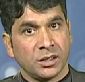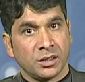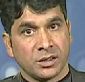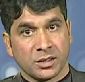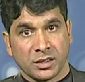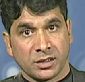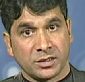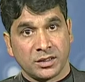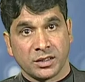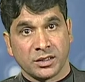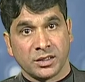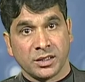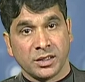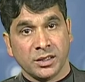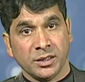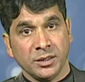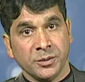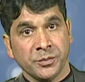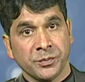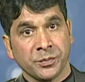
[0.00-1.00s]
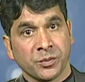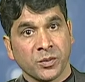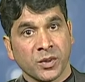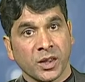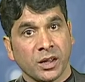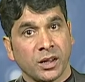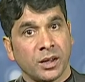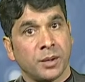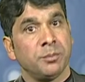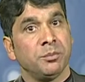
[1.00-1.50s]
rather than
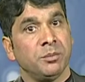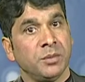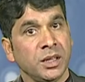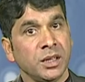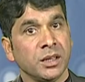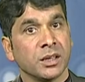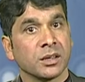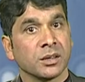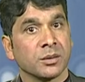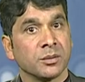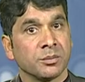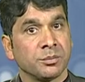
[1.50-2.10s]
a mere